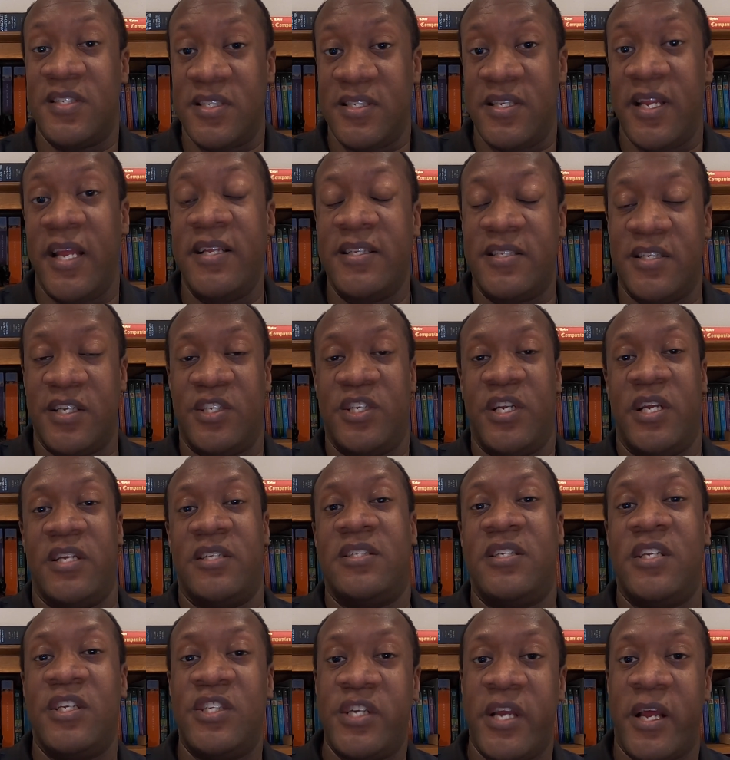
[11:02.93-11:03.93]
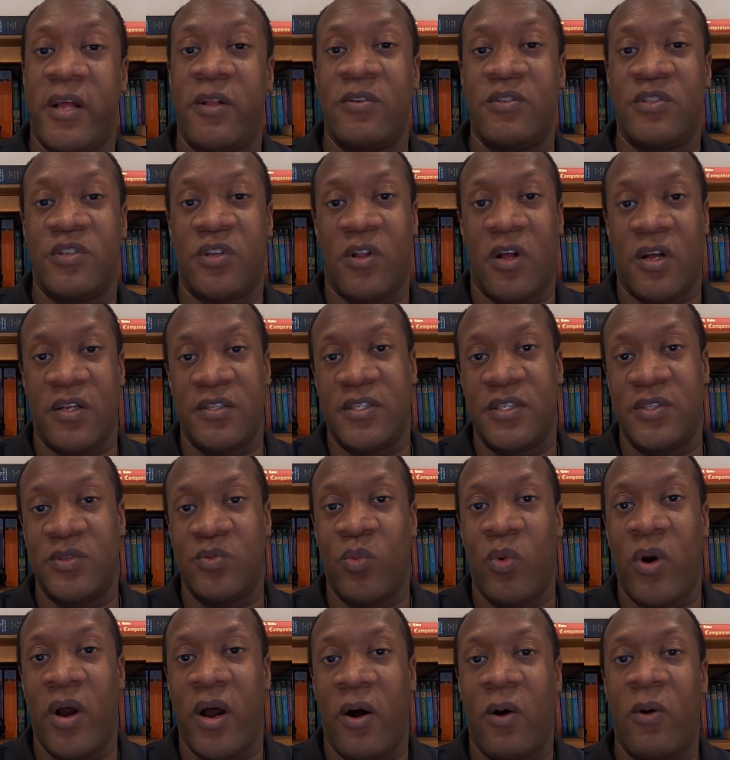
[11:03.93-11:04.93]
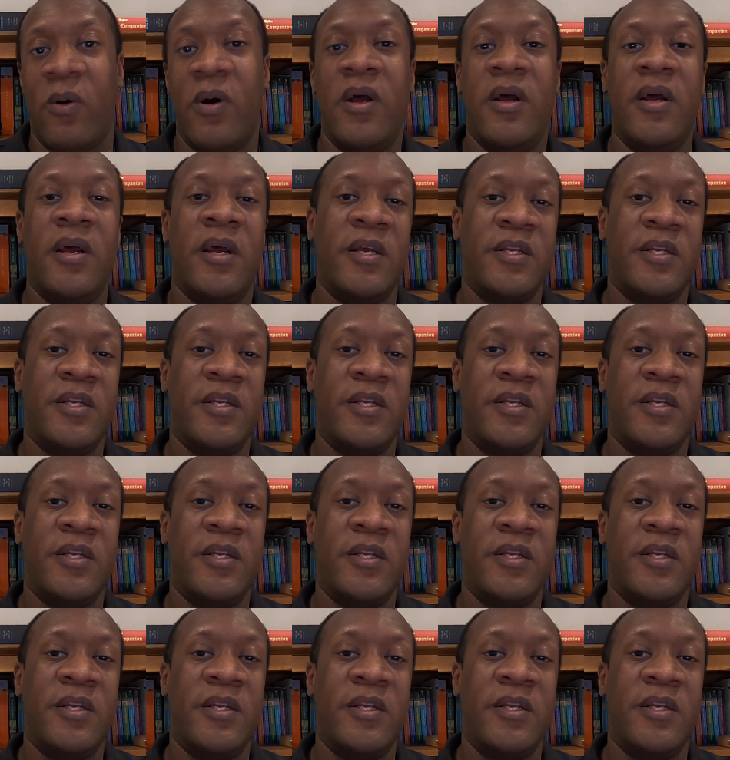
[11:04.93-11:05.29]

states a chance to challenge laws as well.